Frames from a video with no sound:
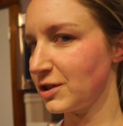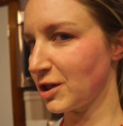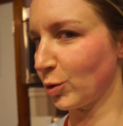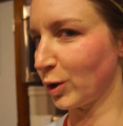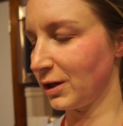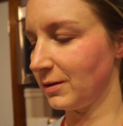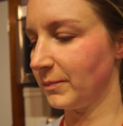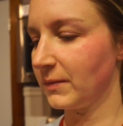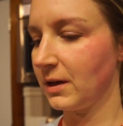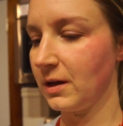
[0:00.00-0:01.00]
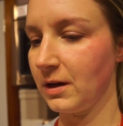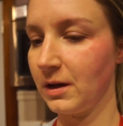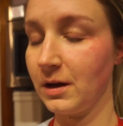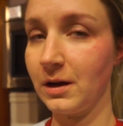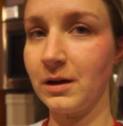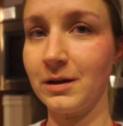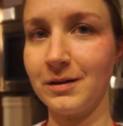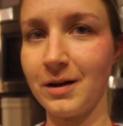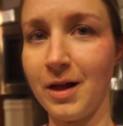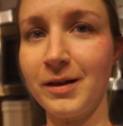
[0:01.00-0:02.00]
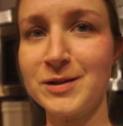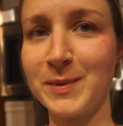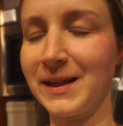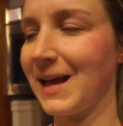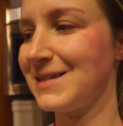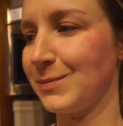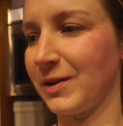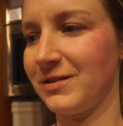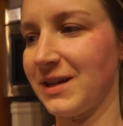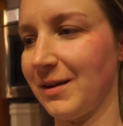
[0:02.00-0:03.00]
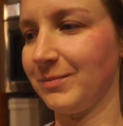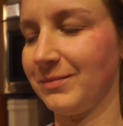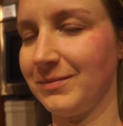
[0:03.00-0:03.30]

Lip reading: So good. I'll explain that some other time,